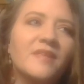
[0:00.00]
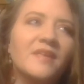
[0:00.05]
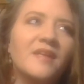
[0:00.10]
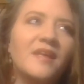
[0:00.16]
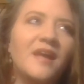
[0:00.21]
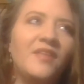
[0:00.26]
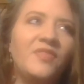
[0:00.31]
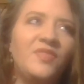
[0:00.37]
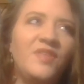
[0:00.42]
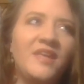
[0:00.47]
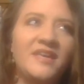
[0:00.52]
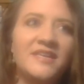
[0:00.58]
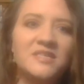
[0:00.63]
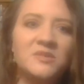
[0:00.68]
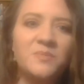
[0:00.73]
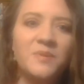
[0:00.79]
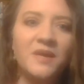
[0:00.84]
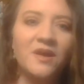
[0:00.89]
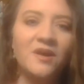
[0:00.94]
I think
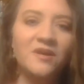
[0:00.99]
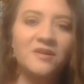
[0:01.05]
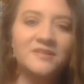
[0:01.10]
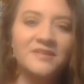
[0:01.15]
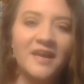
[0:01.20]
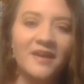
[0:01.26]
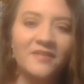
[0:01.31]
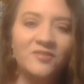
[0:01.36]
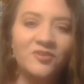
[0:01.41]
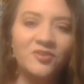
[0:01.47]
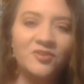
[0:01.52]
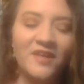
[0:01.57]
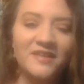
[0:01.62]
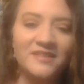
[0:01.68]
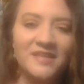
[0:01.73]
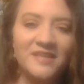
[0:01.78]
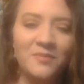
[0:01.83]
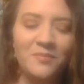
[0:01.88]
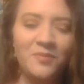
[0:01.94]
it's because after
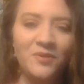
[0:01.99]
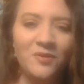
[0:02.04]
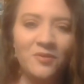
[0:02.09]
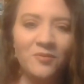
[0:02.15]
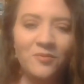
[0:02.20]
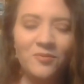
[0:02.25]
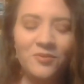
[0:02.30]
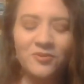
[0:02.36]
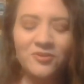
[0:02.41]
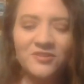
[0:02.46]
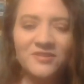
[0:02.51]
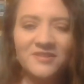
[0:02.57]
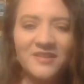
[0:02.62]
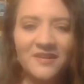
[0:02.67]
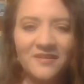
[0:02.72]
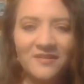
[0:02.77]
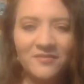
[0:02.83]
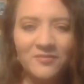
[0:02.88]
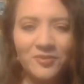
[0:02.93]
that debut, you just
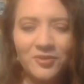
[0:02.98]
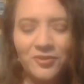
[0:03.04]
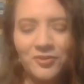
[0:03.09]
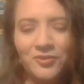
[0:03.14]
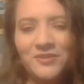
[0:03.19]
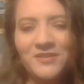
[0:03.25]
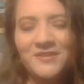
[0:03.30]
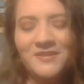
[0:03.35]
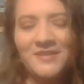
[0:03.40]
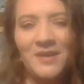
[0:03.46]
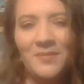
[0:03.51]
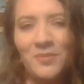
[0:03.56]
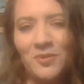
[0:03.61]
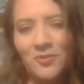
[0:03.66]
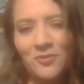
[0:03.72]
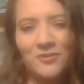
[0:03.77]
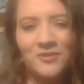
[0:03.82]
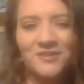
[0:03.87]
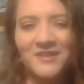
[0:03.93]
kind
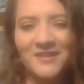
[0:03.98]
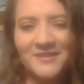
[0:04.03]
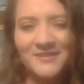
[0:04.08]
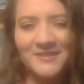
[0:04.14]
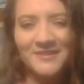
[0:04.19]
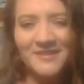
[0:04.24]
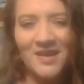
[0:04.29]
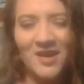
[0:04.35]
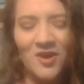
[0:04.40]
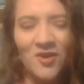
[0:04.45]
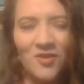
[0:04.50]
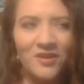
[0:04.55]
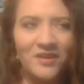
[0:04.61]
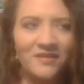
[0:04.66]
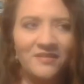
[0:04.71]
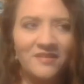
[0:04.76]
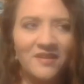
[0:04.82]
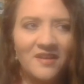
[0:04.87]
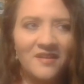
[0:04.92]
of sit down
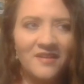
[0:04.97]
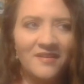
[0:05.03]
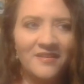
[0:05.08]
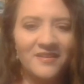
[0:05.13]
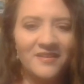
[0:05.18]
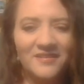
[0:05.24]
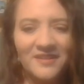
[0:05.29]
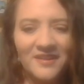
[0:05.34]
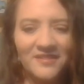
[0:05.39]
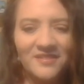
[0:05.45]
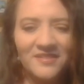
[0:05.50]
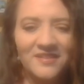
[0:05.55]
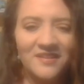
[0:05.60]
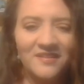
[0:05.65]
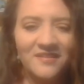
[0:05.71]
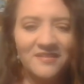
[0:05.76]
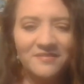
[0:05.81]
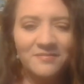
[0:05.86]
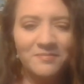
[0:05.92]
and you let
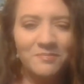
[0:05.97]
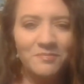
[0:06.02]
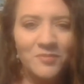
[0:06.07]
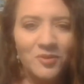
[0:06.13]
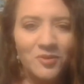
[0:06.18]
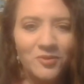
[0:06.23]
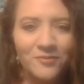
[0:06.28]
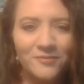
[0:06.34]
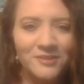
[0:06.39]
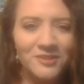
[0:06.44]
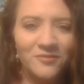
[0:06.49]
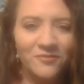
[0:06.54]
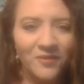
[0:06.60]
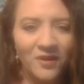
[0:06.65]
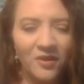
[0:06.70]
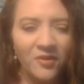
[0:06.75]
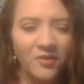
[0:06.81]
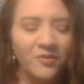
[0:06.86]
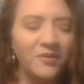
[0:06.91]
the muse
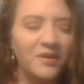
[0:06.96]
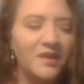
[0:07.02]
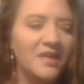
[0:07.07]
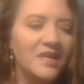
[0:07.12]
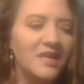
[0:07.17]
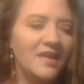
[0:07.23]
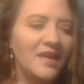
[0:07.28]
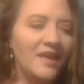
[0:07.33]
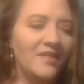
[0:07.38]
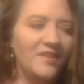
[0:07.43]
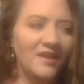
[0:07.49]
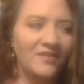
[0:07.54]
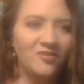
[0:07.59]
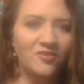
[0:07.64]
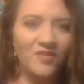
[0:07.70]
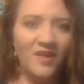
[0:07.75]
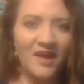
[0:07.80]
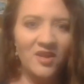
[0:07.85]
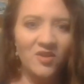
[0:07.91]
flow. And then
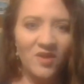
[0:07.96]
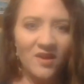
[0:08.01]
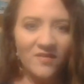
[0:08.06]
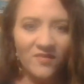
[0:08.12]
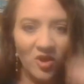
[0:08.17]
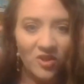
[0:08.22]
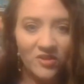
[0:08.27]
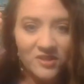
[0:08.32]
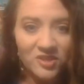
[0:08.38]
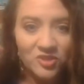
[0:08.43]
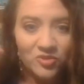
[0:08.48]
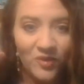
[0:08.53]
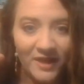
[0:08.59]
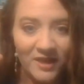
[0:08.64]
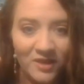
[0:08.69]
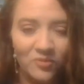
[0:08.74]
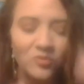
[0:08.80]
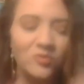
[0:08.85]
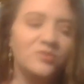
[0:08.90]
after that, you have all these
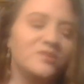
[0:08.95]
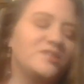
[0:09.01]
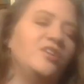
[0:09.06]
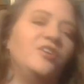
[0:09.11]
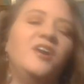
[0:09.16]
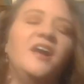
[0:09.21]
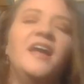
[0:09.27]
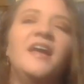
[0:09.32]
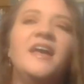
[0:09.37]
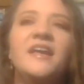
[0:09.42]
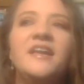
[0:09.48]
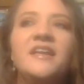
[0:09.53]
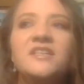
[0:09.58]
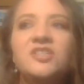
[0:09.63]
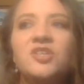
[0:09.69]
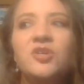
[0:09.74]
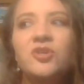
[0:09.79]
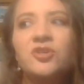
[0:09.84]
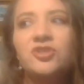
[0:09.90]
writing rules in your head.
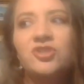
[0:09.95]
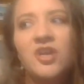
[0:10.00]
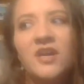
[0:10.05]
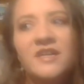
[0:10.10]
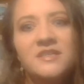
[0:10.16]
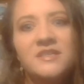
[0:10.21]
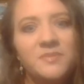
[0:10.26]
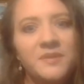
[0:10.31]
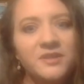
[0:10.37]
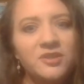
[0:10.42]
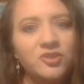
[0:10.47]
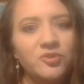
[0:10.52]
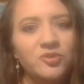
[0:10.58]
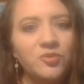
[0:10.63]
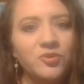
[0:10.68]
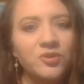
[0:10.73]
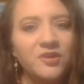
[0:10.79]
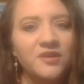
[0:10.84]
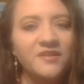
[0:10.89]
And so you're trying to make
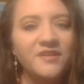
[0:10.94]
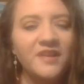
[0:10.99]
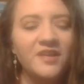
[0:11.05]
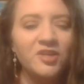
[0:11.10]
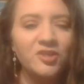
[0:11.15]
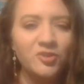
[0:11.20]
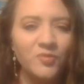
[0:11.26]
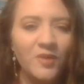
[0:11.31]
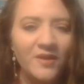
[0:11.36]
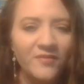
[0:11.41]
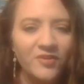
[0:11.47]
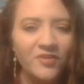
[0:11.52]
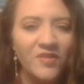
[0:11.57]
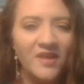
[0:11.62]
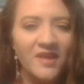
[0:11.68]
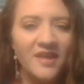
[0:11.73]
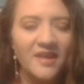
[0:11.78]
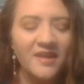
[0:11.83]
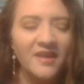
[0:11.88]
sure that you do
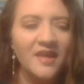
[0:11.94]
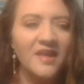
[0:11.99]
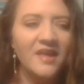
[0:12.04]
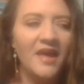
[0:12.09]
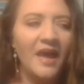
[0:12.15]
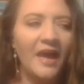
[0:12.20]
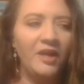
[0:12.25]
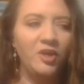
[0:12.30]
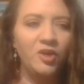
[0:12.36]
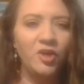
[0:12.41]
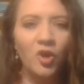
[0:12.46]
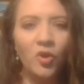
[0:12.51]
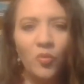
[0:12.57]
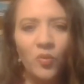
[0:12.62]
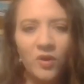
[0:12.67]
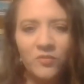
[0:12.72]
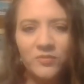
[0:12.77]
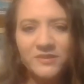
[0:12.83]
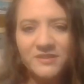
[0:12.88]
everything and you know
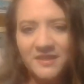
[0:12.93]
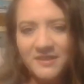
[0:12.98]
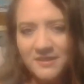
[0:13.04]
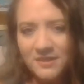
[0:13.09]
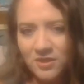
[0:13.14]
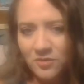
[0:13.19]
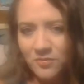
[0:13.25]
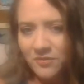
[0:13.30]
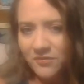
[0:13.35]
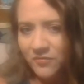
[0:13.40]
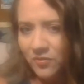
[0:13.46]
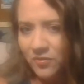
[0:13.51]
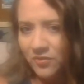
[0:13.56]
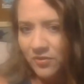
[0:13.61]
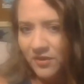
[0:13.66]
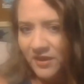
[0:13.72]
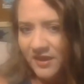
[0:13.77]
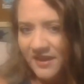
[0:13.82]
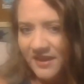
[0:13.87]
what was said to you
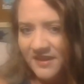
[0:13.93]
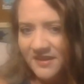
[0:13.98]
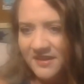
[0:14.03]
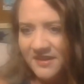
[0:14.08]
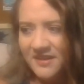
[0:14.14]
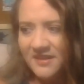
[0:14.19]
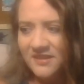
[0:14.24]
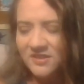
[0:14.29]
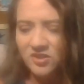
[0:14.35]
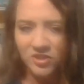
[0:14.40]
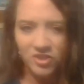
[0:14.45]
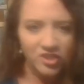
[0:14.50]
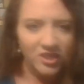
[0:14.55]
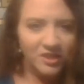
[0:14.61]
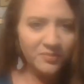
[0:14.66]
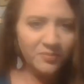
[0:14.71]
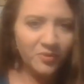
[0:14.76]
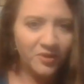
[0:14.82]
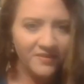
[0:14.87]
before in editing. So you
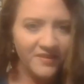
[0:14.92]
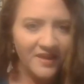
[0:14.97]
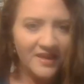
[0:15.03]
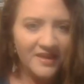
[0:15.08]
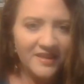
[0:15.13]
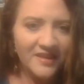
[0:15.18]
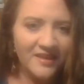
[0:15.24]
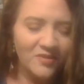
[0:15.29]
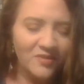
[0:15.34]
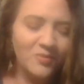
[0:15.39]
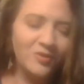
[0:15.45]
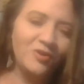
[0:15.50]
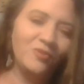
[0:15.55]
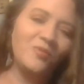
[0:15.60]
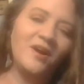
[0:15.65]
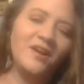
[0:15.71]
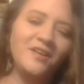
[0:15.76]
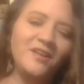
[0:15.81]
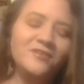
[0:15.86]
try to bring that in when you're
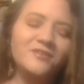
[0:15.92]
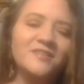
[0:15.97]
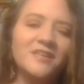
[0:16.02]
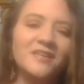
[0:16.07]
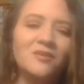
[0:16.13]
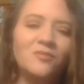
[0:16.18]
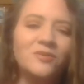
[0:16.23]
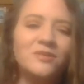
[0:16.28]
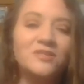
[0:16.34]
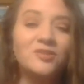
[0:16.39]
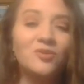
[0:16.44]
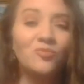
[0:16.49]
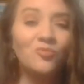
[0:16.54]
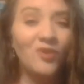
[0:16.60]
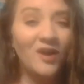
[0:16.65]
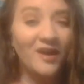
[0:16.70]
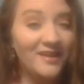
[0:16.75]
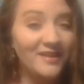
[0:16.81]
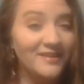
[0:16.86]
writing your second one. So
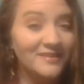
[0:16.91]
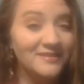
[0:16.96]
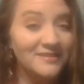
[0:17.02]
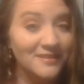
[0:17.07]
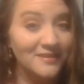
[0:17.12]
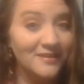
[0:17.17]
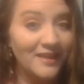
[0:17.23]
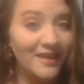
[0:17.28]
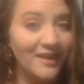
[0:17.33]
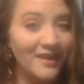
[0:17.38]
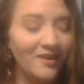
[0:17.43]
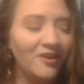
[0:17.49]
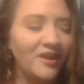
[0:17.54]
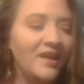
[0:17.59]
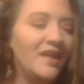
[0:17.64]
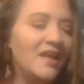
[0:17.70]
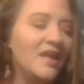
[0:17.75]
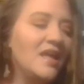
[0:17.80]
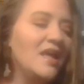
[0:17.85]
writing is a little
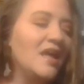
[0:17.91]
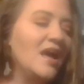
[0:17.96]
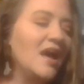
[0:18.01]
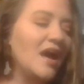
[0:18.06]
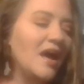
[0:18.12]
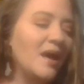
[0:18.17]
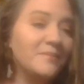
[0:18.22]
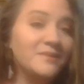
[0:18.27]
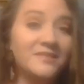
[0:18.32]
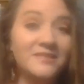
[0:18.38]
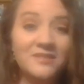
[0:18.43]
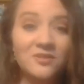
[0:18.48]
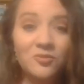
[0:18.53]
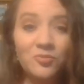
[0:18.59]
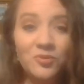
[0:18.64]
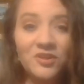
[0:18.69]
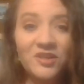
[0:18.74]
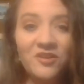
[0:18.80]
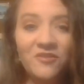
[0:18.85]
hairy. It's
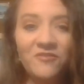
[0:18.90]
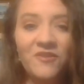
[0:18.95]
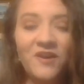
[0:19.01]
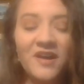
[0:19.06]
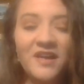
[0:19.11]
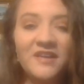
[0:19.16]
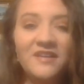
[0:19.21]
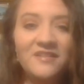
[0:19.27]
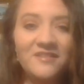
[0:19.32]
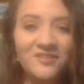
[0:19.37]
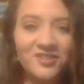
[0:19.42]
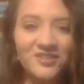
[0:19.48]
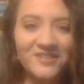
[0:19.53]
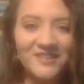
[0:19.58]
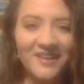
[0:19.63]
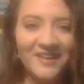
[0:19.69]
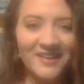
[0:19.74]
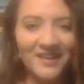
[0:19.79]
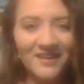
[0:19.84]
still really fun. You just
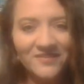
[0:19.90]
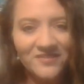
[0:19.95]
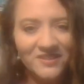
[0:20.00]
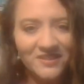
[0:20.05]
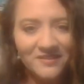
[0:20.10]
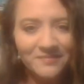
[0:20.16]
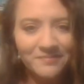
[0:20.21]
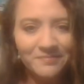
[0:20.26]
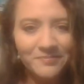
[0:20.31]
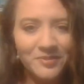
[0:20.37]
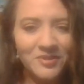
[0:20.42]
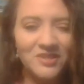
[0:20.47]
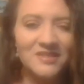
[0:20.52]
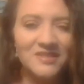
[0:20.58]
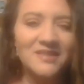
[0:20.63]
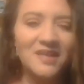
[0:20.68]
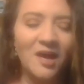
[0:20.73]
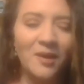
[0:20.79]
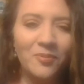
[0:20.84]
kind of have to put the
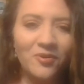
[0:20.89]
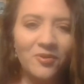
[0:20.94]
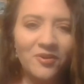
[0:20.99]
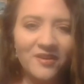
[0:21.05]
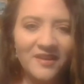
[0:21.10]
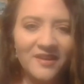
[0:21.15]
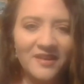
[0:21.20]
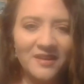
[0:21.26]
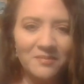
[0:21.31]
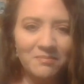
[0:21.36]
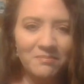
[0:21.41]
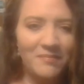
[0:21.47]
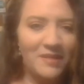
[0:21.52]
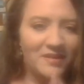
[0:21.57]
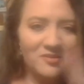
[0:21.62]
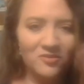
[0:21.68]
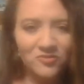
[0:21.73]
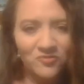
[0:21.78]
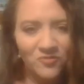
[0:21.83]
stopper in and
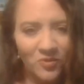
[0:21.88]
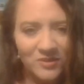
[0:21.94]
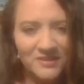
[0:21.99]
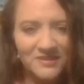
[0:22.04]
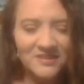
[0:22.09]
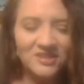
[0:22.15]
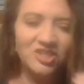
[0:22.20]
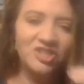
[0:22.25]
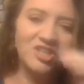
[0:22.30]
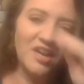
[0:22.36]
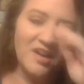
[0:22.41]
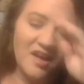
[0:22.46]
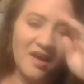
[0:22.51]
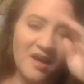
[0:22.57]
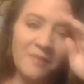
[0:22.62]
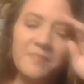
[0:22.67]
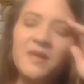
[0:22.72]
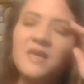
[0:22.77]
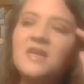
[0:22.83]
make those voices shut
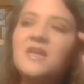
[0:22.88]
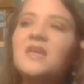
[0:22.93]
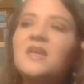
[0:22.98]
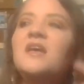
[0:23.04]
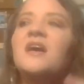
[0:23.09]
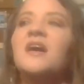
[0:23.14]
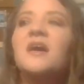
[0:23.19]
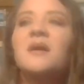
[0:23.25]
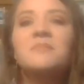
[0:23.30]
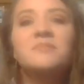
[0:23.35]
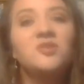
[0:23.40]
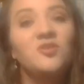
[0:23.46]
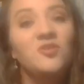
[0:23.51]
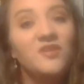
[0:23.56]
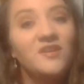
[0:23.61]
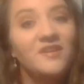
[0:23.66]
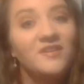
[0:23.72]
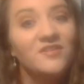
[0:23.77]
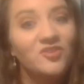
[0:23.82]
up, so you
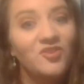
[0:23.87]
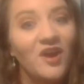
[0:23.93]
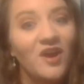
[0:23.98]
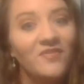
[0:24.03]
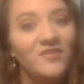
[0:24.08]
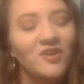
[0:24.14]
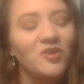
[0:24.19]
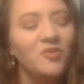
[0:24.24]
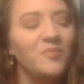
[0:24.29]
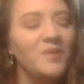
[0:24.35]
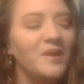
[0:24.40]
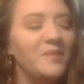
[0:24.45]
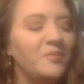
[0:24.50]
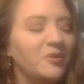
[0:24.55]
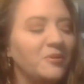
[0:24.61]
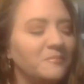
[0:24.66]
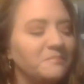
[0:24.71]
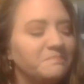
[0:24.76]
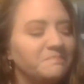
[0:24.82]
can get the draft down on
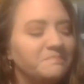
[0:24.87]
paper.